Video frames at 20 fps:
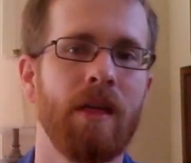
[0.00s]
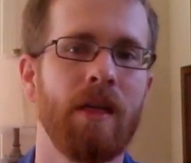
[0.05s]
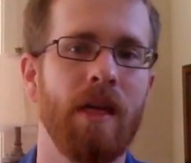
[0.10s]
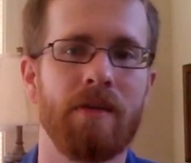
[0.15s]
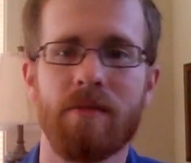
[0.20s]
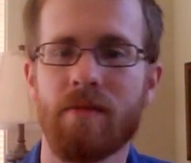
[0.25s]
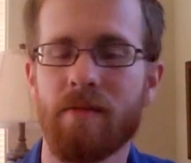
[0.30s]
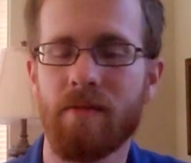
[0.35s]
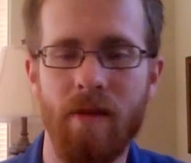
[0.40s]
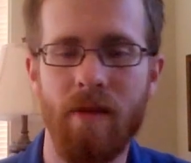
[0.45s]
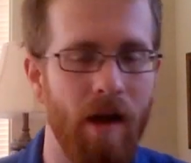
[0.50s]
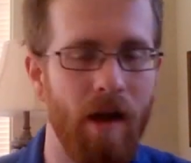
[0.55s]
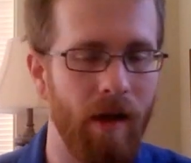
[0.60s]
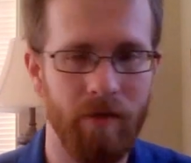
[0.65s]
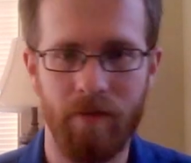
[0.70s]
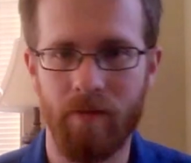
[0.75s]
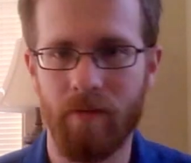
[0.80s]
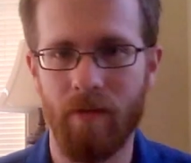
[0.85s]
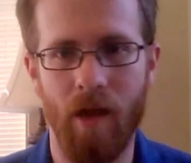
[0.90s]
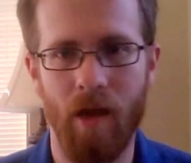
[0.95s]
It's
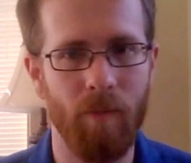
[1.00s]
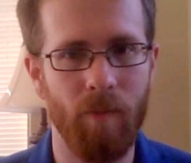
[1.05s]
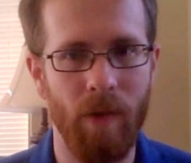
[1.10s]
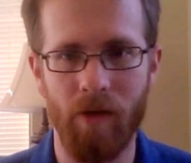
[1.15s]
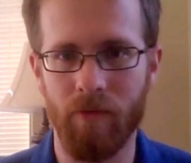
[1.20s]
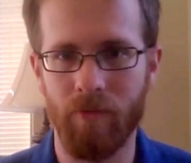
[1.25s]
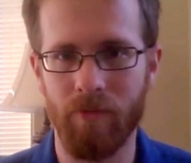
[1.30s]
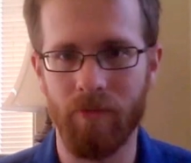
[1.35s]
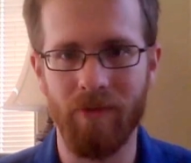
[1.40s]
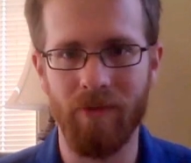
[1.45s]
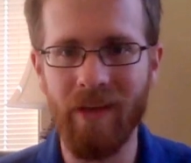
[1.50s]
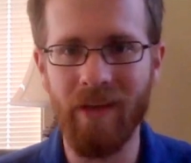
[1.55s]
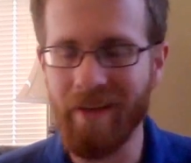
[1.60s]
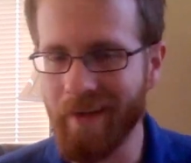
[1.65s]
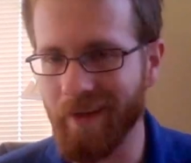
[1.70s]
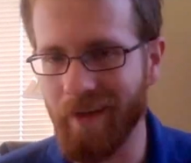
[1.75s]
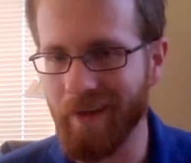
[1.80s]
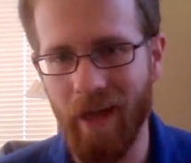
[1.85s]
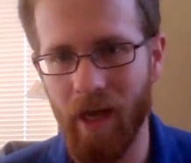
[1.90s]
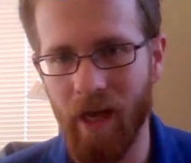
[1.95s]
not about
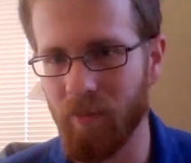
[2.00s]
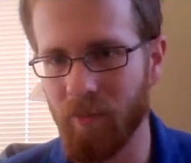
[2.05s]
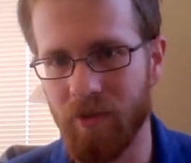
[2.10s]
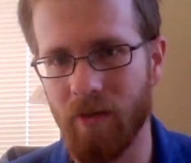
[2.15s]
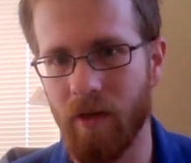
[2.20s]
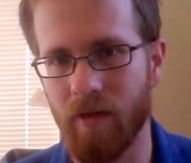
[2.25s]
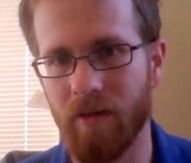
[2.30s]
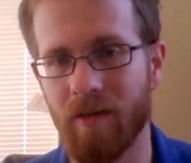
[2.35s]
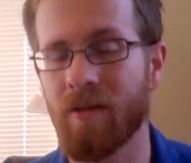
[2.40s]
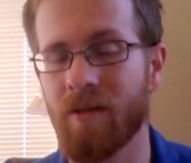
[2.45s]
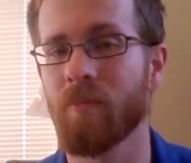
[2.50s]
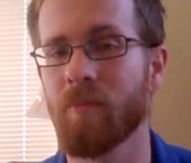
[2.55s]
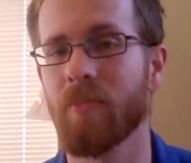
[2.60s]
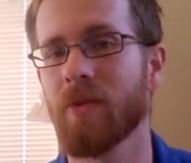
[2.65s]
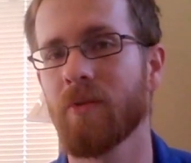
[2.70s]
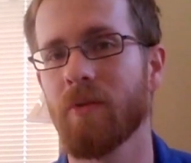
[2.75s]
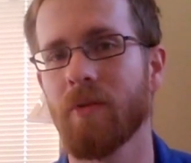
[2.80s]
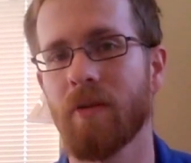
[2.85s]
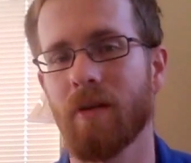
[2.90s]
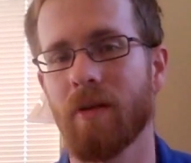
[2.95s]
reading abstract
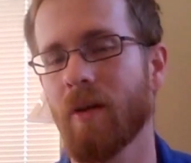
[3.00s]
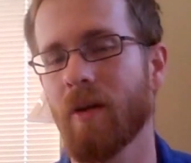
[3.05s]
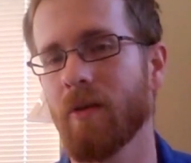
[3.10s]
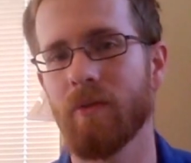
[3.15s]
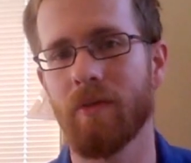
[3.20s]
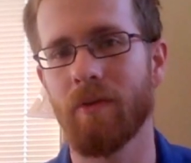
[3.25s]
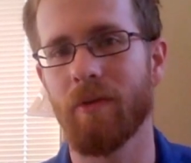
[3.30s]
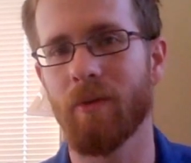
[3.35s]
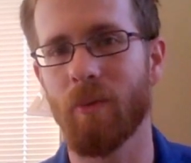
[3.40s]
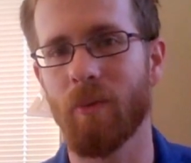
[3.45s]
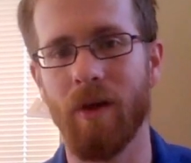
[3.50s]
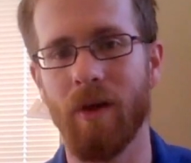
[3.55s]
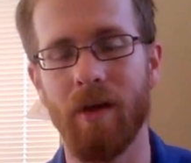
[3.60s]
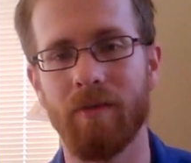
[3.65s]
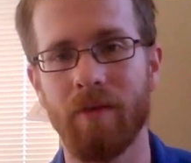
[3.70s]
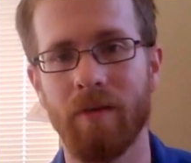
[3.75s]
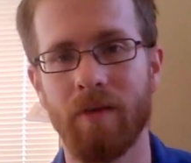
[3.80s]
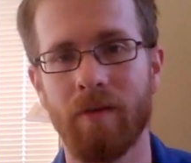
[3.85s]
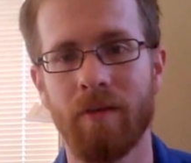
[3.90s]
computer code or whatever.